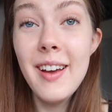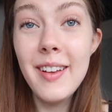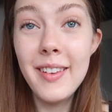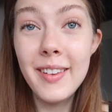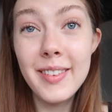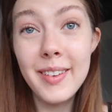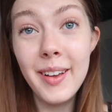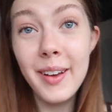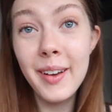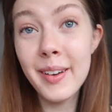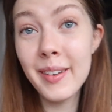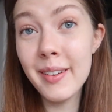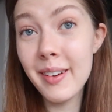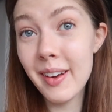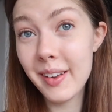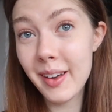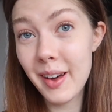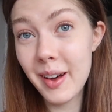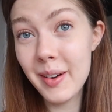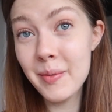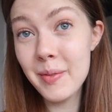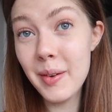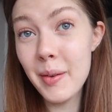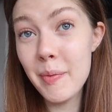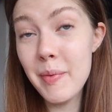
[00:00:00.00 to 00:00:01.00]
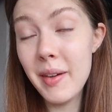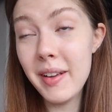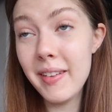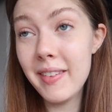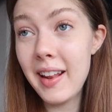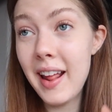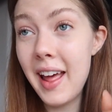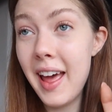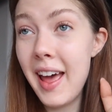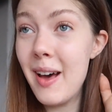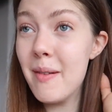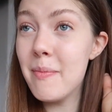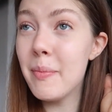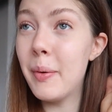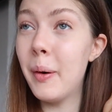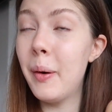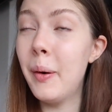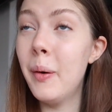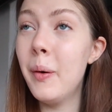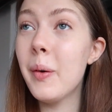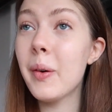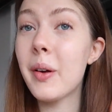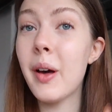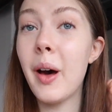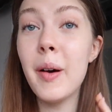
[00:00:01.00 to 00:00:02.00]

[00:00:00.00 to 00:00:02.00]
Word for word: So come with me to the airport,